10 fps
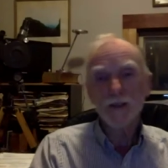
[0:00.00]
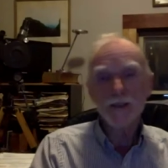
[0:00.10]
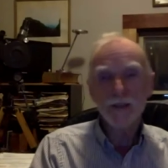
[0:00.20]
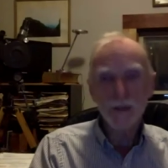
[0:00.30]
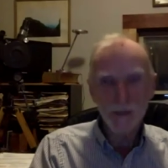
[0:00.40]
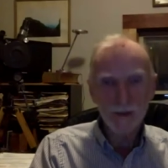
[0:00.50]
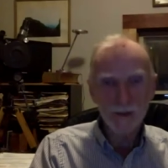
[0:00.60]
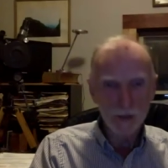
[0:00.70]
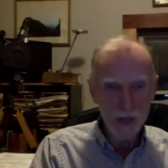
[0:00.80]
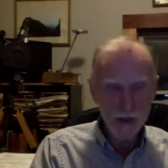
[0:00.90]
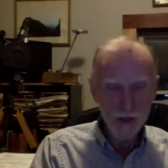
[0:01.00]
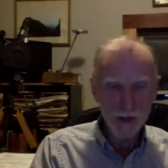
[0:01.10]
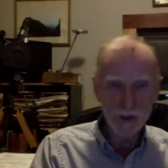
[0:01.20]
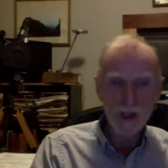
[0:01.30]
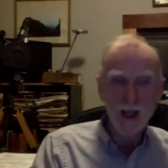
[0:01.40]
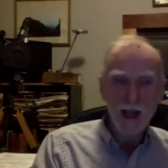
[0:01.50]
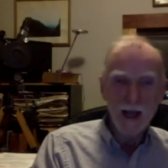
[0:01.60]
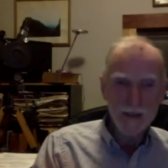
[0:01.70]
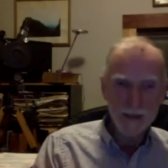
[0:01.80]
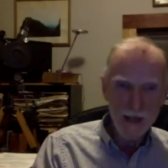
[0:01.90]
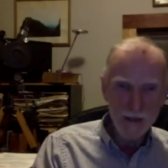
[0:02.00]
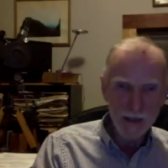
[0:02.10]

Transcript: Sitting at a luncheon, I sat